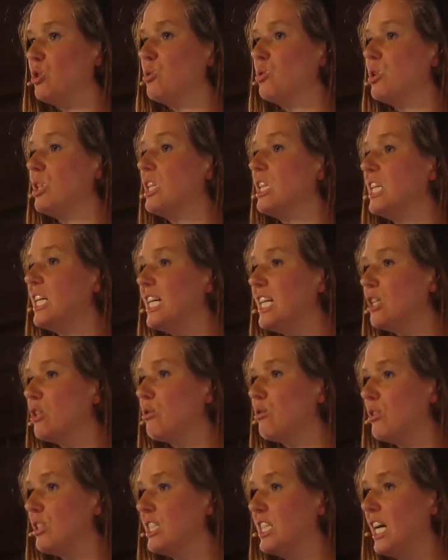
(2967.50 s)

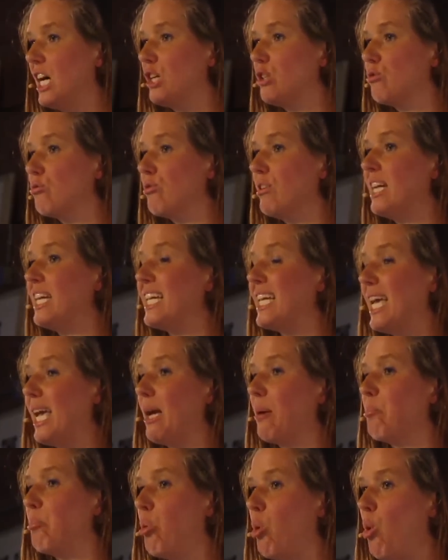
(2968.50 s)
literally are
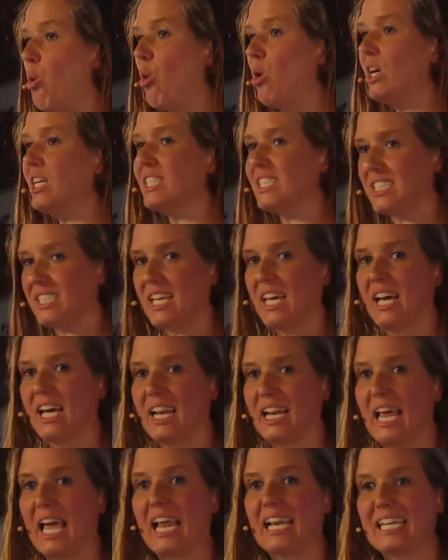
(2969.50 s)
drinking poison
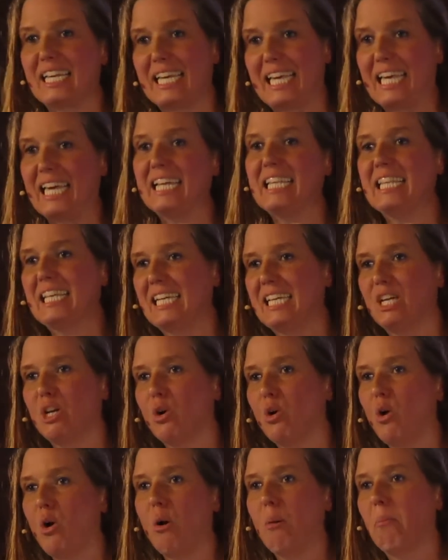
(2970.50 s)
and killing your
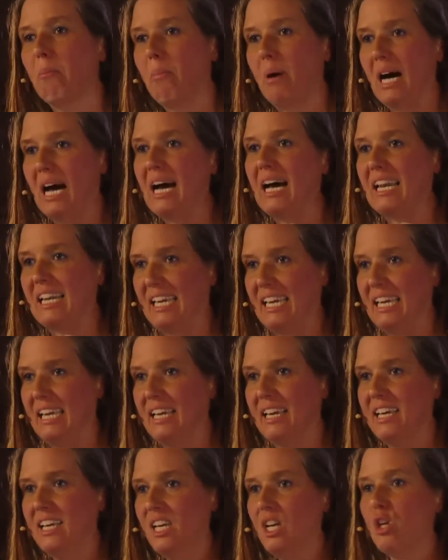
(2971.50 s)
own body
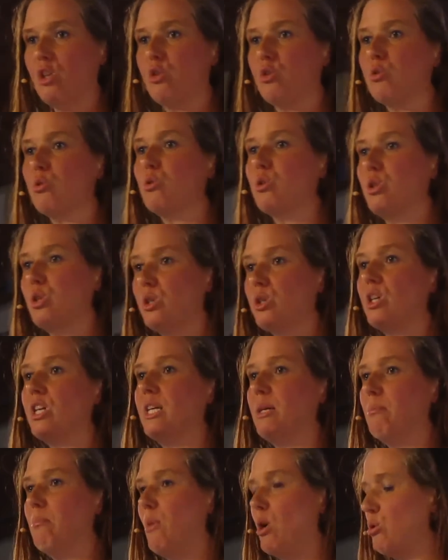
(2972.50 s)
through your
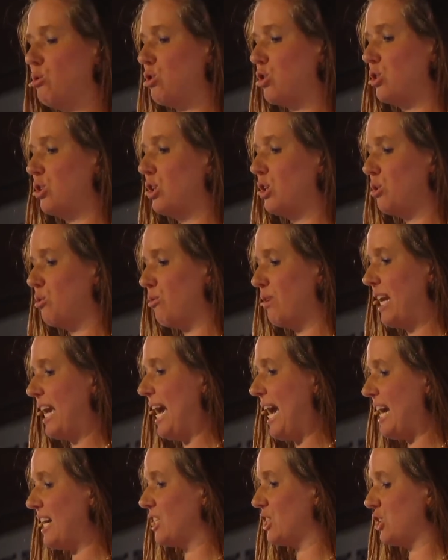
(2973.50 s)
emotional
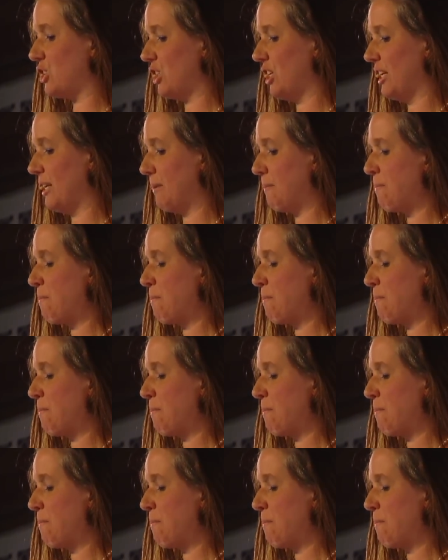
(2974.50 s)
reaction.